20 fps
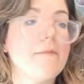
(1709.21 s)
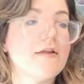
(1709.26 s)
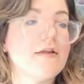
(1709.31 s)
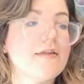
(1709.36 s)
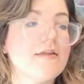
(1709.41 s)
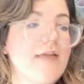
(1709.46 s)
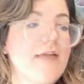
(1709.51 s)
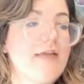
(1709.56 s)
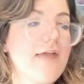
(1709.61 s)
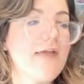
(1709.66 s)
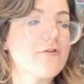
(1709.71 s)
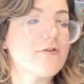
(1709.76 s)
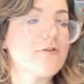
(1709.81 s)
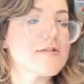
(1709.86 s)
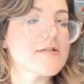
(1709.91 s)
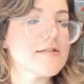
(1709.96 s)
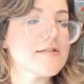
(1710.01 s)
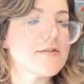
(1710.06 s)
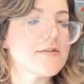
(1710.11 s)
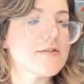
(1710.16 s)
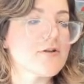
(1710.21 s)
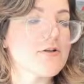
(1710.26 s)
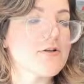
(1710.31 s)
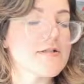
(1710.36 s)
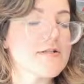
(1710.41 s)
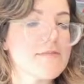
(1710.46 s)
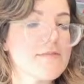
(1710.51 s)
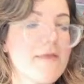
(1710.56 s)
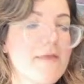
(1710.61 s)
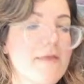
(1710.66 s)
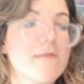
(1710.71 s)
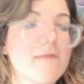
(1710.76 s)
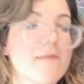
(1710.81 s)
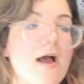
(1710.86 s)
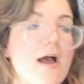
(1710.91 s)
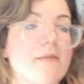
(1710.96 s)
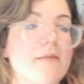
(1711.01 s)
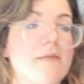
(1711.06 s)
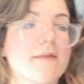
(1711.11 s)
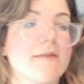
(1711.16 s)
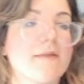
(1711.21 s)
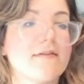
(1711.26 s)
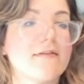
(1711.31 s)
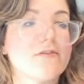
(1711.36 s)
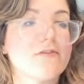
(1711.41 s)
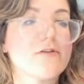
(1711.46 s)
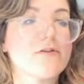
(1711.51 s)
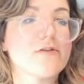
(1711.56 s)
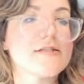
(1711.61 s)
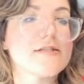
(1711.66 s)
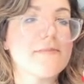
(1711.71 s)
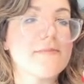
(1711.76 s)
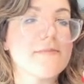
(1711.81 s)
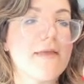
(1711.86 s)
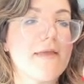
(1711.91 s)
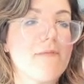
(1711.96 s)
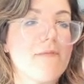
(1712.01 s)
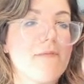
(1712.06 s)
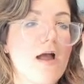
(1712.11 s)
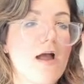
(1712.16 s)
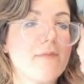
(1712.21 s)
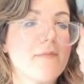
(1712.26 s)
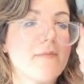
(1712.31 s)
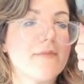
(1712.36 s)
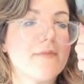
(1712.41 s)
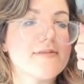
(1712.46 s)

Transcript: Yeah, there is a man behind me. There is a man behind me.